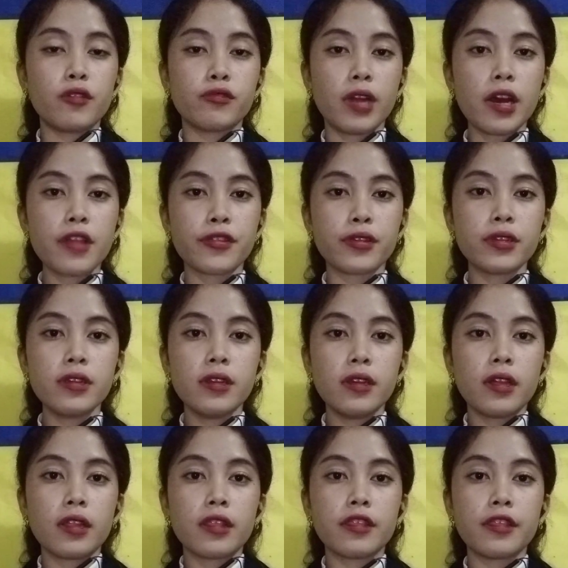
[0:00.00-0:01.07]
Rather,
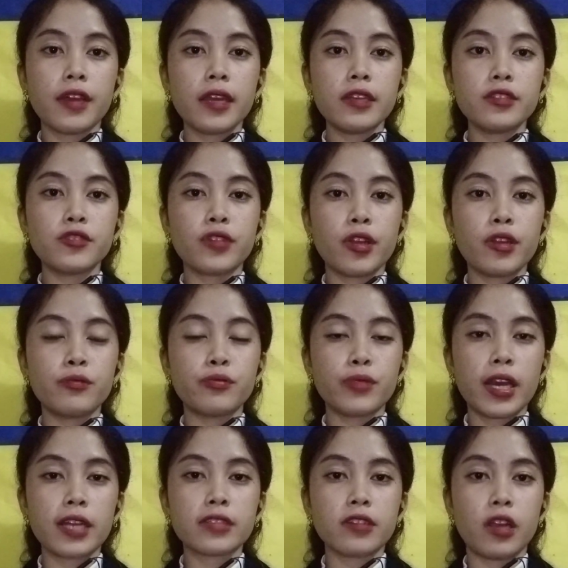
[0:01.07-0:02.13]
they
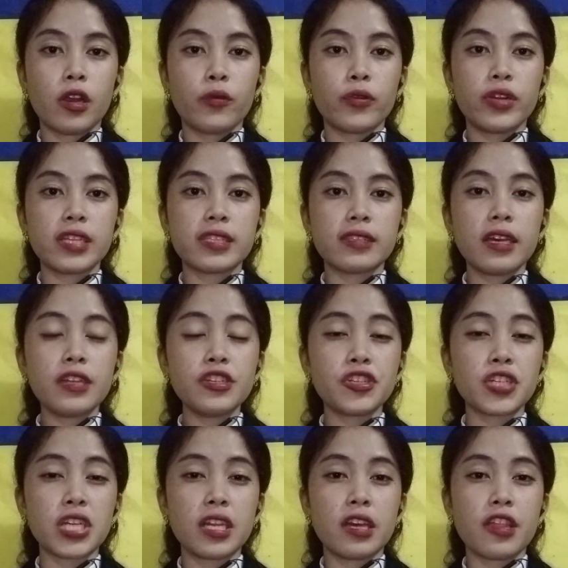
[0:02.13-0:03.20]
direct our
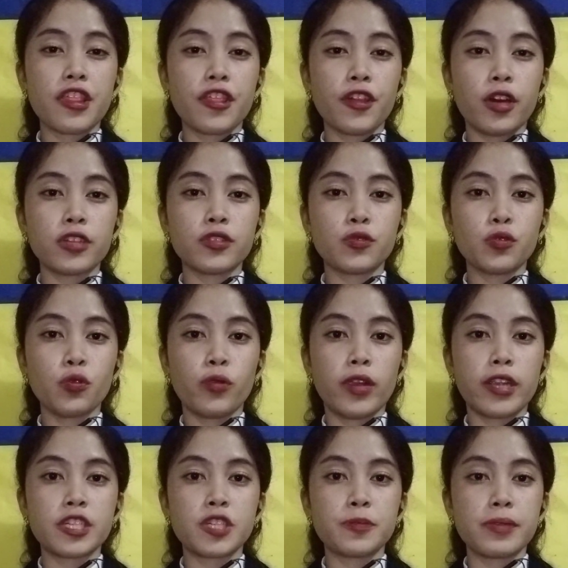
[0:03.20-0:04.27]
attention and thought
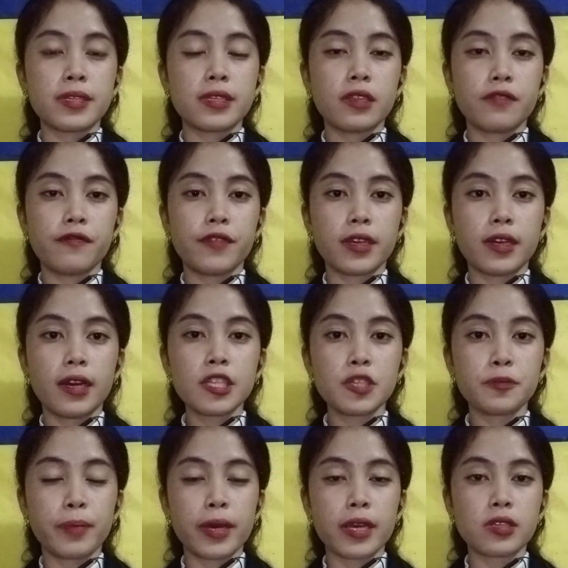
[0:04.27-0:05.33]
towards specific
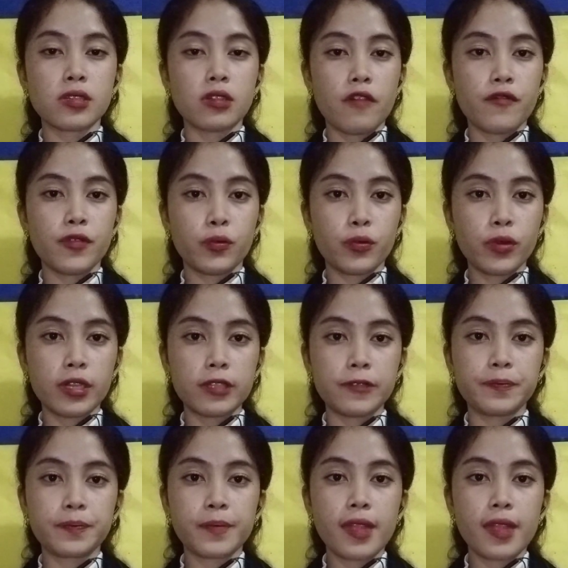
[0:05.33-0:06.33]
aspects of the world.